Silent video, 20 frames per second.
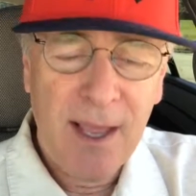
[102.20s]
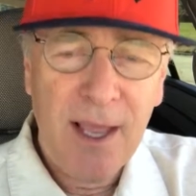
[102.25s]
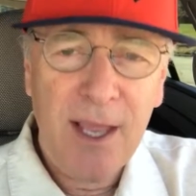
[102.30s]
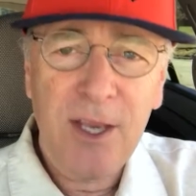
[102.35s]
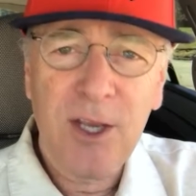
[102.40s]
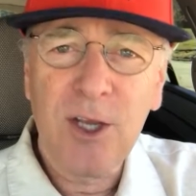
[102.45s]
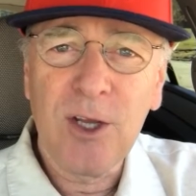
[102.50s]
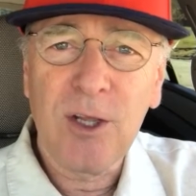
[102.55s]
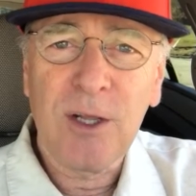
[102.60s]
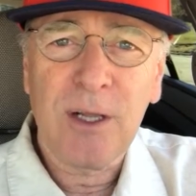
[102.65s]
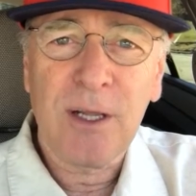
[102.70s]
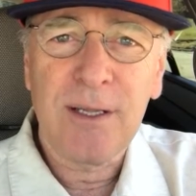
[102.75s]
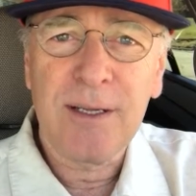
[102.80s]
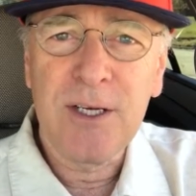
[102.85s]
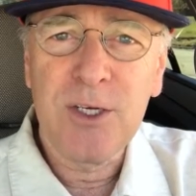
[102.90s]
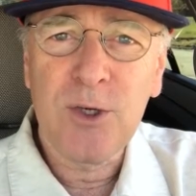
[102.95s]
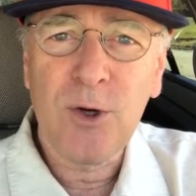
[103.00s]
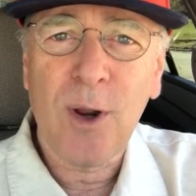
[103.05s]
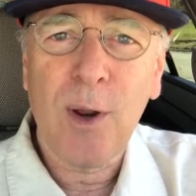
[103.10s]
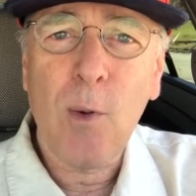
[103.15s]
You'll
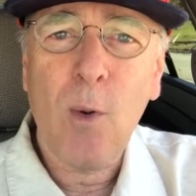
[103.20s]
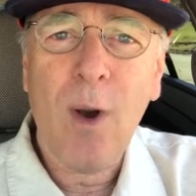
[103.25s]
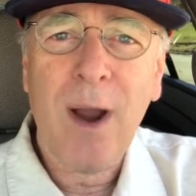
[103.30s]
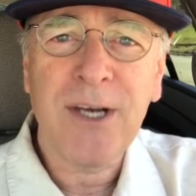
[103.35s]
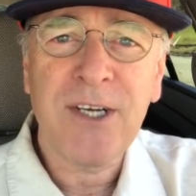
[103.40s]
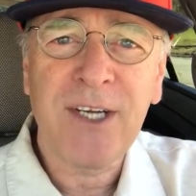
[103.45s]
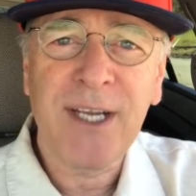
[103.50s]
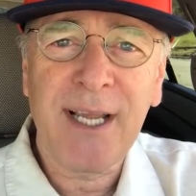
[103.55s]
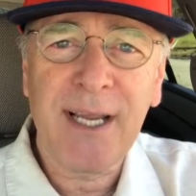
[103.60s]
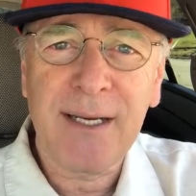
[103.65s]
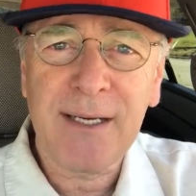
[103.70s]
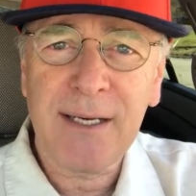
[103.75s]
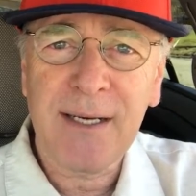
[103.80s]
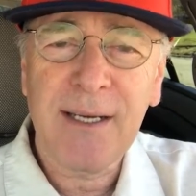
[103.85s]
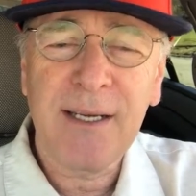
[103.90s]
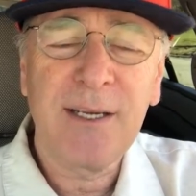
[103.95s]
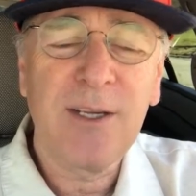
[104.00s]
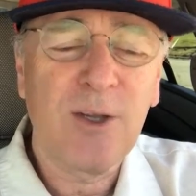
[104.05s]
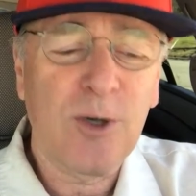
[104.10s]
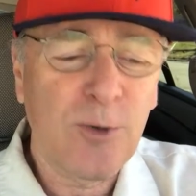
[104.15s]
enjoy watching it.
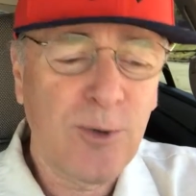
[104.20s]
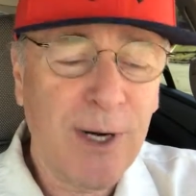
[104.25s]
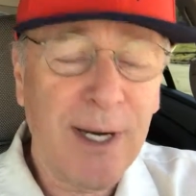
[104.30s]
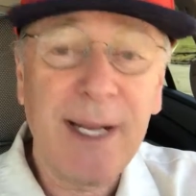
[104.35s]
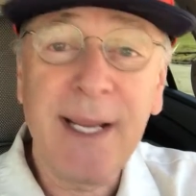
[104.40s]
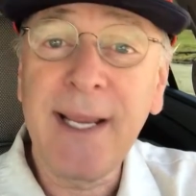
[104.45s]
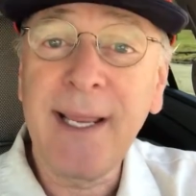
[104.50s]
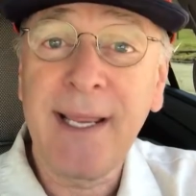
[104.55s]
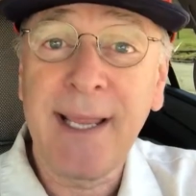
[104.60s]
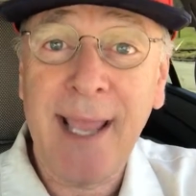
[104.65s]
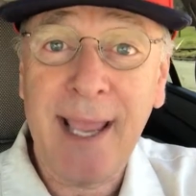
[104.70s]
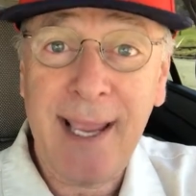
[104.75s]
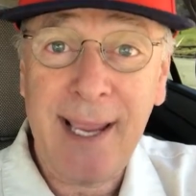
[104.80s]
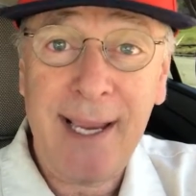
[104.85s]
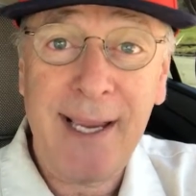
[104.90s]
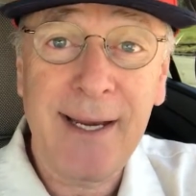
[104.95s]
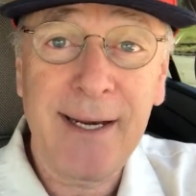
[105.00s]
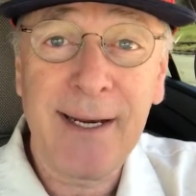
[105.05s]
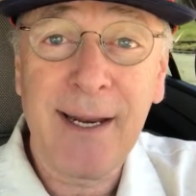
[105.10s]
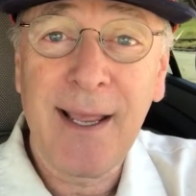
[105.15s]
You'll really
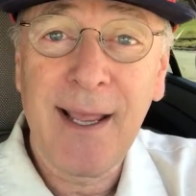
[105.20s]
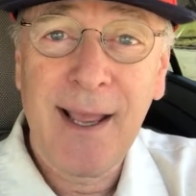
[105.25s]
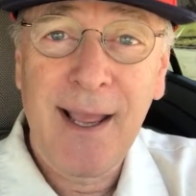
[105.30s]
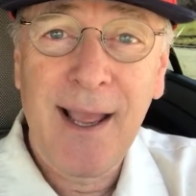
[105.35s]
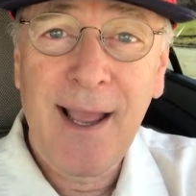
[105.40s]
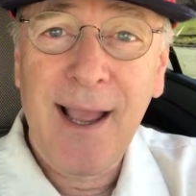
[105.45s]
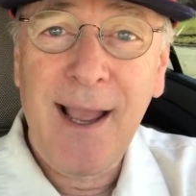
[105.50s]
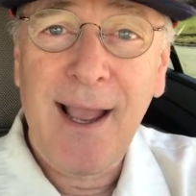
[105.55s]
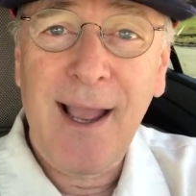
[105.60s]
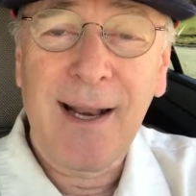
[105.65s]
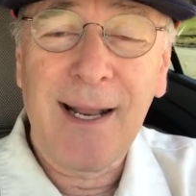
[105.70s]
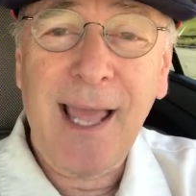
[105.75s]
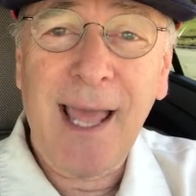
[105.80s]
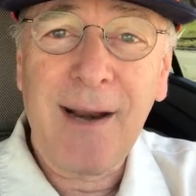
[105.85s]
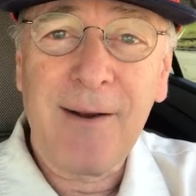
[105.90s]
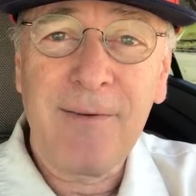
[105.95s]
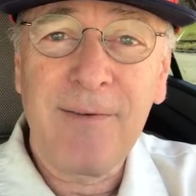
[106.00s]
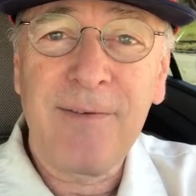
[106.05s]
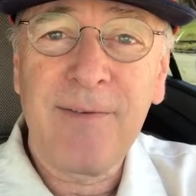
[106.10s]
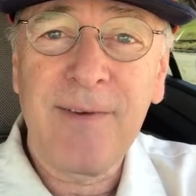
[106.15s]
gain a
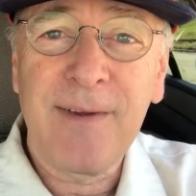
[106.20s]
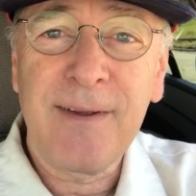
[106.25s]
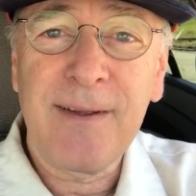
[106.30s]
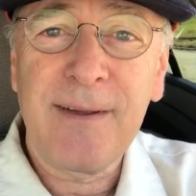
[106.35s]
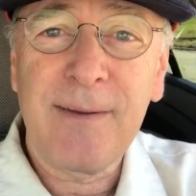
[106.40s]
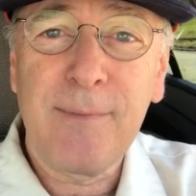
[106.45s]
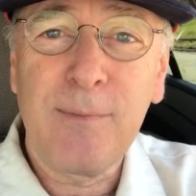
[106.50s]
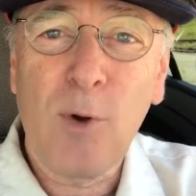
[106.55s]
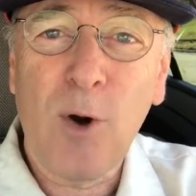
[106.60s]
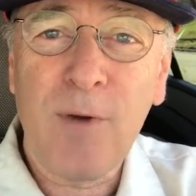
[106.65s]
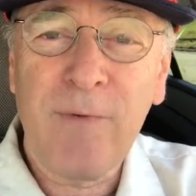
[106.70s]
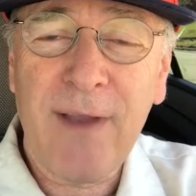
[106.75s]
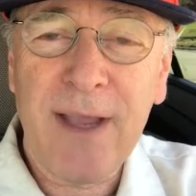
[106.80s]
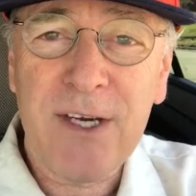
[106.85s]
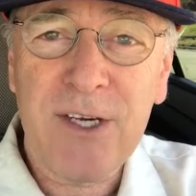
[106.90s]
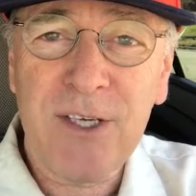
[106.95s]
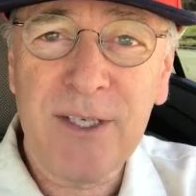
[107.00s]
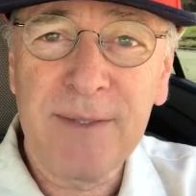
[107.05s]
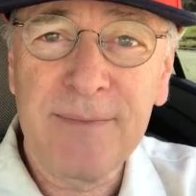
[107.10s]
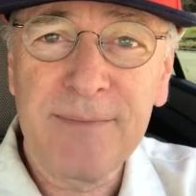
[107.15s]
lot of
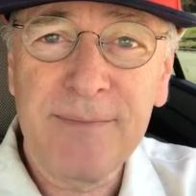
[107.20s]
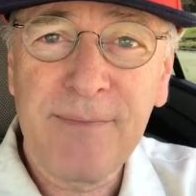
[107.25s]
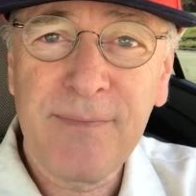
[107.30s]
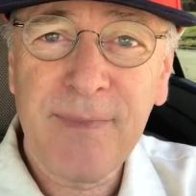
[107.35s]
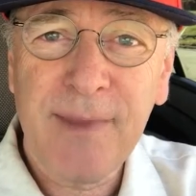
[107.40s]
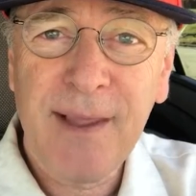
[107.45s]
motivation,